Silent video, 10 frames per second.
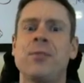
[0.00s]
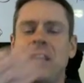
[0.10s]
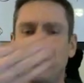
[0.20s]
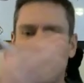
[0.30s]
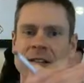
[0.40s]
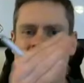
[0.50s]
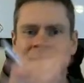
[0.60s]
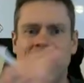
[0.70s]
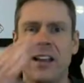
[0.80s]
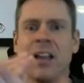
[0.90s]
That's
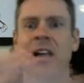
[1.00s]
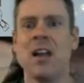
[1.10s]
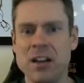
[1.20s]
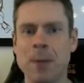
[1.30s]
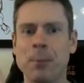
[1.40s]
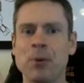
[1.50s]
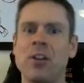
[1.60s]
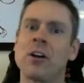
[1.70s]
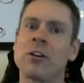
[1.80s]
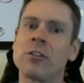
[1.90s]
like numbers that
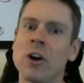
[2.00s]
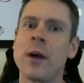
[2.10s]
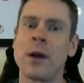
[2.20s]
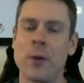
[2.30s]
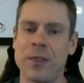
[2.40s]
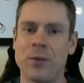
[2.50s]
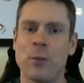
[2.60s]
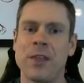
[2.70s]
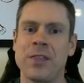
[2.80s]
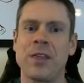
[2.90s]
are growing with
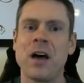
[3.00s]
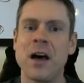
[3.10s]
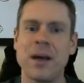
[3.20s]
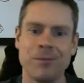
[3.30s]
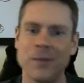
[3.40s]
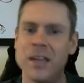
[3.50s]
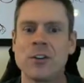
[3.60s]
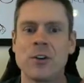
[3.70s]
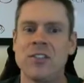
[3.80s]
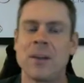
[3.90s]

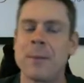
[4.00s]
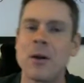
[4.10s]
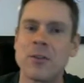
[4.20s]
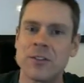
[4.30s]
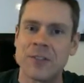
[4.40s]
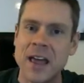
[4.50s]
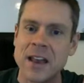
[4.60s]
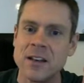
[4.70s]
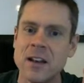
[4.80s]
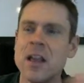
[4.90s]
increasing amounts of n.